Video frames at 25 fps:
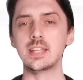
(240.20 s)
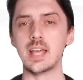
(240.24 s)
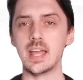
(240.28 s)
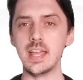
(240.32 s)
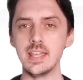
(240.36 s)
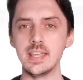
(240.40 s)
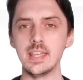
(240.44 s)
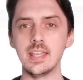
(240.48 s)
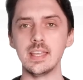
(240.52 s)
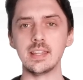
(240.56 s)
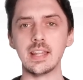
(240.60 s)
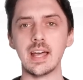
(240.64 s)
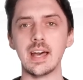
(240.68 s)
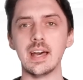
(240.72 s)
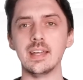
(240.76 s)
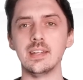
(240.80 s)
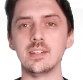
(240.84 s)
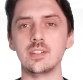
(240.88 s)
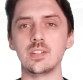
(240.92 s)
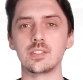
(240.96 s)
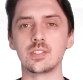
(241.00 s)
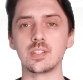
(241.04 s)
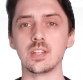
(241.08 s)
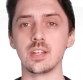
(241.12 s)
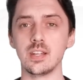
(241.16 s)
taking that
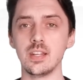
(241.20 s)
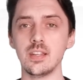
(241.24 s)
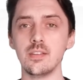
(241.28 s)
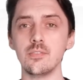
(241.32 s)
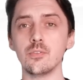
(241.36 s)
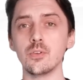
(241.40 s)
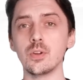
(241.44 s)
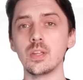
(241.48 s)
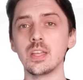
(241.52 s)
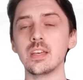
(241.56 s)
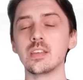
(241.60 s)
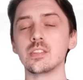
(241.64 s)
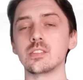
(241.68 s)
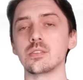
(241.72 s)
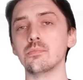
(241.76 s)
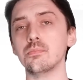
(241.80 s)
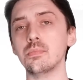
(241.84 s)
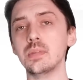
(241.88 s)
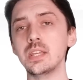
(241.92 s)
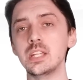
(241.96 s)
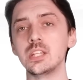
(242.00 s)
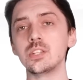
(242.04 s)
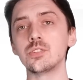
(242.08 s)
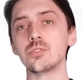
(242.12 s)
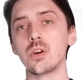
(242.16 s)
and just delivering it as a
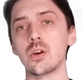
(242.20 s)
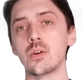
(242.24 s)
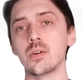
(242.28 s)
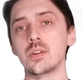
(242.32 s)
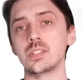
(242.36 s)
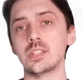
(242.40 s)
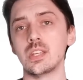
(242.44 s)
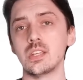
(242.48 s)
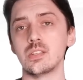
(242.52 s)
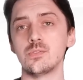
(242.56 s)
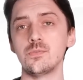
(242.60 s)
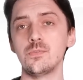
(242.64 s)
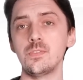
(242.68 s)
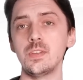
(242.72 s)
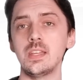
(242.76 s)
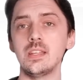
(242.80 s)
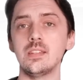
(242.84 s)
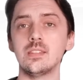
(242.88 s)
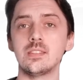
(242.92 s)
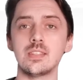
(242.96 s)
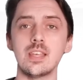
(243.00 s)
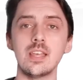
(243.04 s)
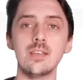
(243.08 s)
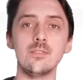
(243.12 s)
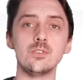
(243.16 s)
Media RSS
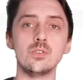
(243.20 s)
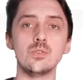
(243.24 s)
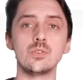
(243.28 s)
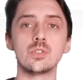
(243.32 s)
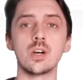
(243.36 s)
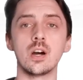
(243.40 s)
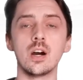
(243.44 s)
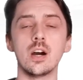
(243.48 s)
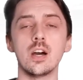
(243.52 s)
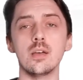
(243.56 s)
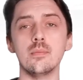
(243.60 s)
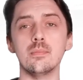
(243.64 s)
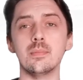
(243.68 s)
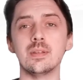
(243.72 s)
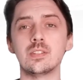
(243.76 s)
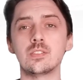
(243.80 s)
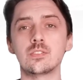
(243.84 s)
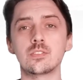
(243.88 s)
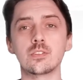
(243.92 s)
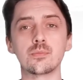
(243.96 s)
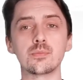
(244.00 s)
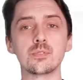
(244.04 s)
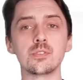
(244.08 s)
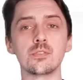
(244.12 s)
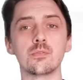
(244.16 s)
feed saves you time and
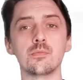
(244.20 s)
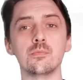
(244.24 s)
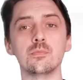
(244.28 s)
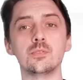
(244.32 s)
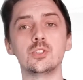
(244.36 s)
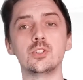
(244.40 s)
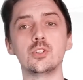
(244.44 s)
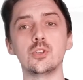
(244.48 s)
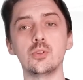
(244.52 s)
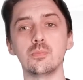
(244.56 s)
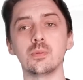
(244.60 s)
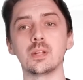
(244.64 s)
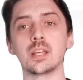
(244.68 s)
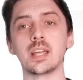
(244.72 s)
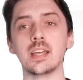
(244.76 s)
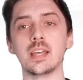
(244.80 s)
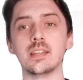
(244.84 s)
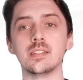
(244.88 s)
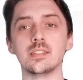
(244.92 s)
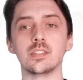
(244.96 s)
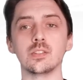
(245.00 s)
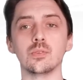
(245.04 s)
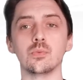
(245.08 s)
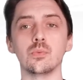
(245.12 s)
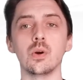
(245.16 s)
stops you from
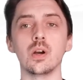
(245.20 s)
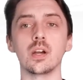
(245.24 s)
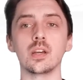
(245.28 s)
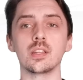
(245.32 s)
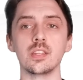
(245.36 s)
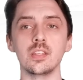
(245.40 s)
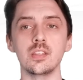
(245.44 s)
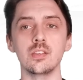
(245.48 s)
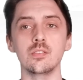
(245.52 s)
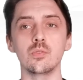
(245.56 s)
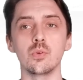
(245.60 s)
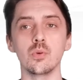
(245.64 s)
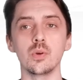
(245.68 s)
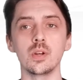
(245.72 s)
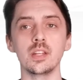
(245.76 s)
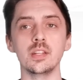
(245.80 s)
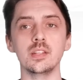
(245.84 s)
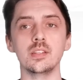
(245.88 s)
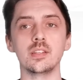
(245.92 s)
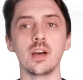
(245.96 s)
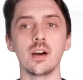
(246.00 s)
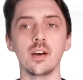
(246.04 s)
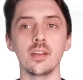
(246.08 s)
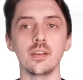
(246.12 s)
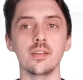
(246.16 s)
duplicating the work that you've already
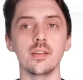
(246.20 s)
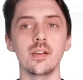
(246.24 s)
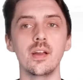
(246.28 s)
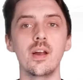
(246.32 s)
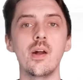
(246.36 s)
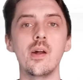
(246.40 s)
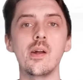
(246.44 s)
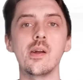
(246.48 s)
done.